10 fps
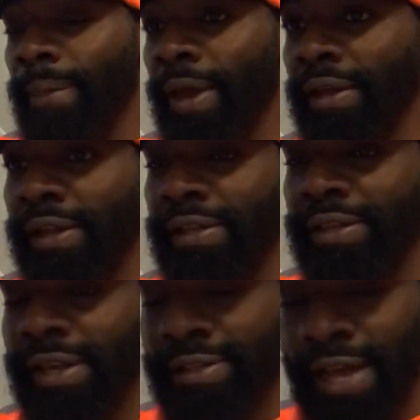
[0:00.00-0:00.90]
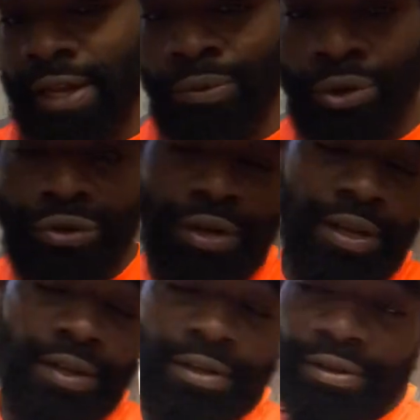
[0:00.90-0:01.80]
and it is exactly what you
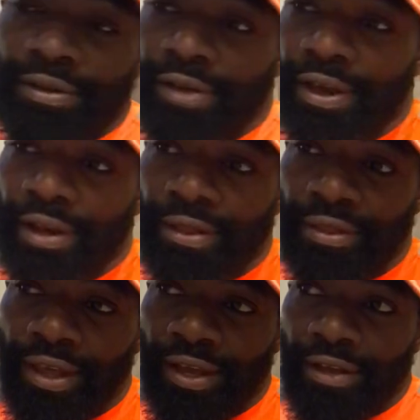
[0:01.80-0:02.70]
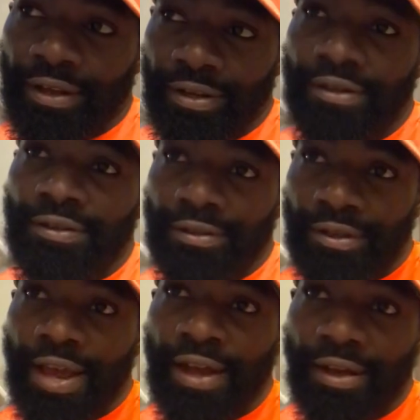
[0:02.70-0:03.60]
need. And I think
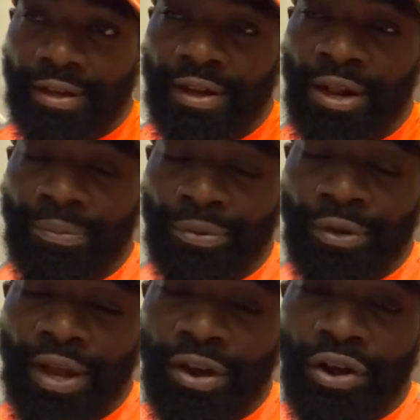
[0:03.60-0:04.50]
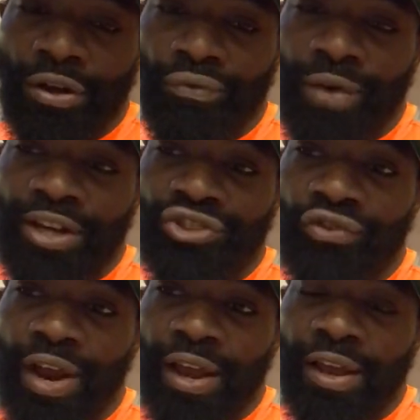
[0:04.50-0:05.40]
that can help you get on the right
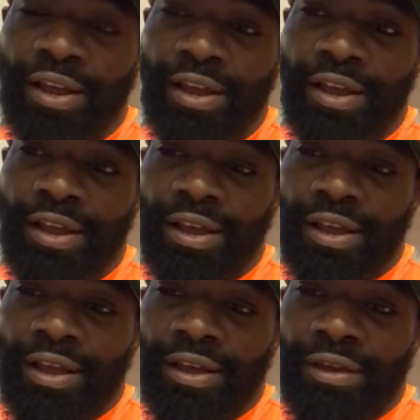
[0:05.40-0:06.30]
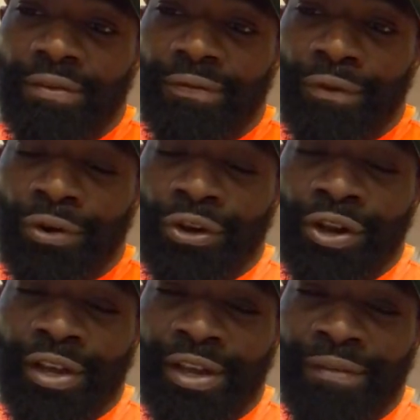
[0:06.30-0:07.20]
track for
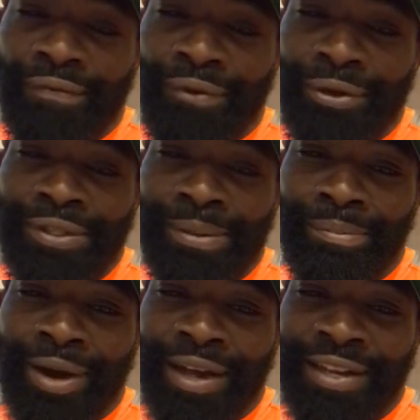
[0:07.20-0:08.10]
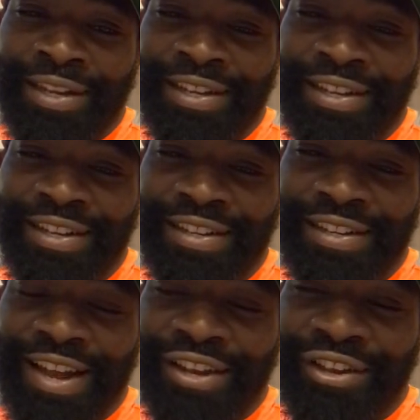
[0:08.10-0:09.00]
looking for somebody
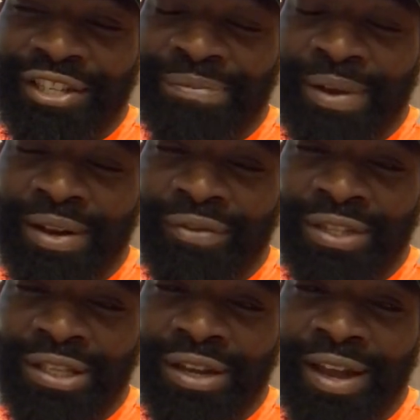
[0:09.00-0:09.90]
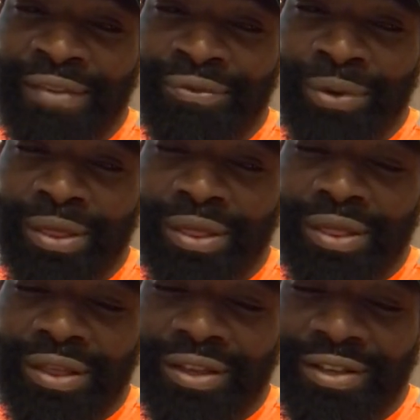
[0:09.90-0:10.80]
that you can spend the rest of your life with.